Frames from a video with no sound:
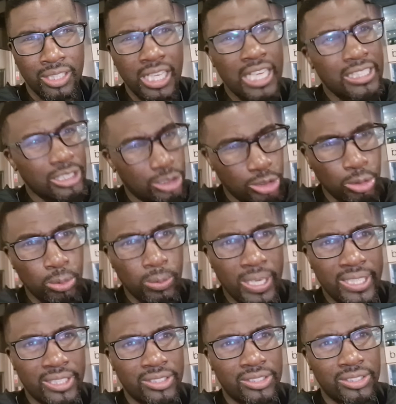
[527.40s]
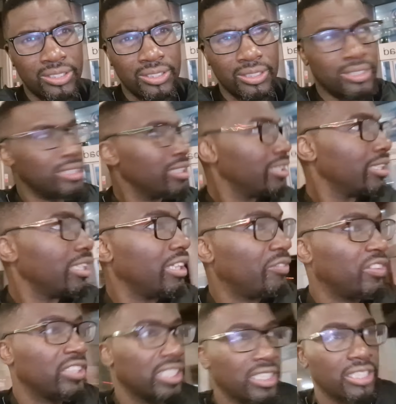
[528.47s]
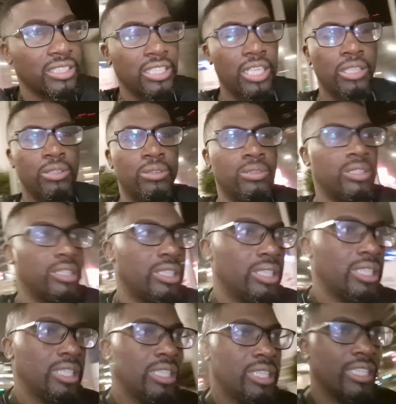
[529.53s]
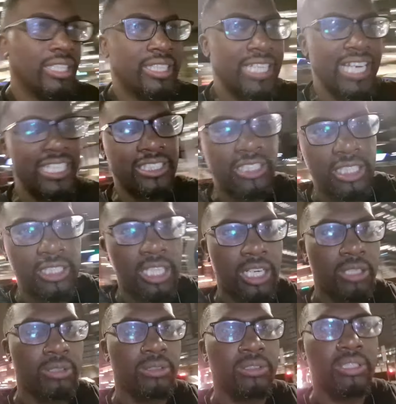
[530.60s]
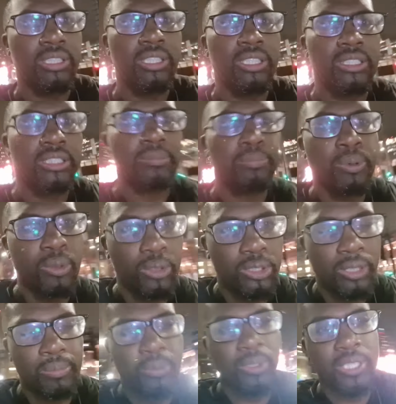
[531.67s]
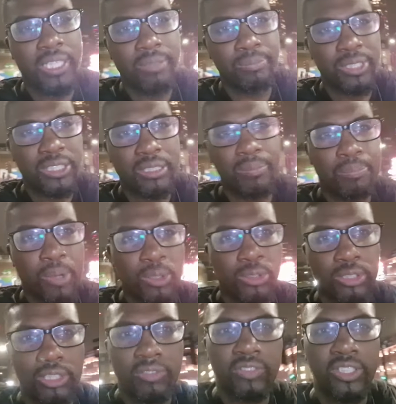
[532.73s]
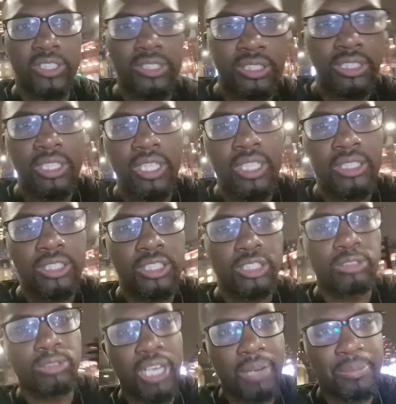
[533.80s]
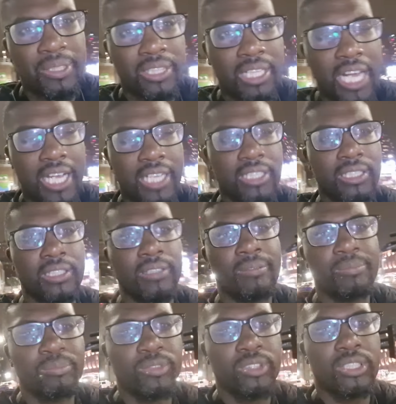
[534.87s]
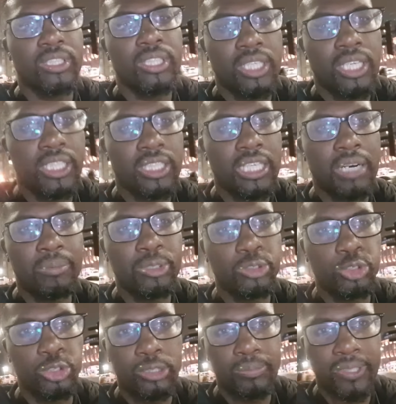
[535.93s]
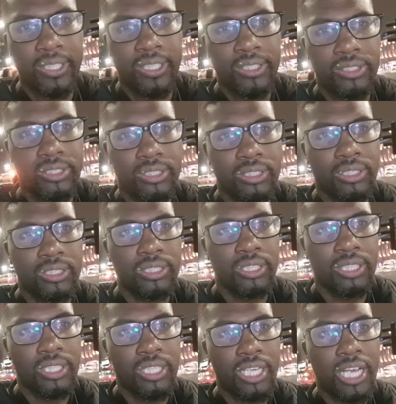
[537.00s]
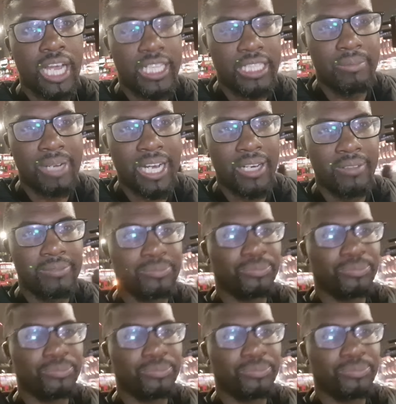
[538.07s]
And as always, if you didn't know, get to know, support your boy, Mr. Box Office, subscribe and like, and come on you Spurs. And I'm out.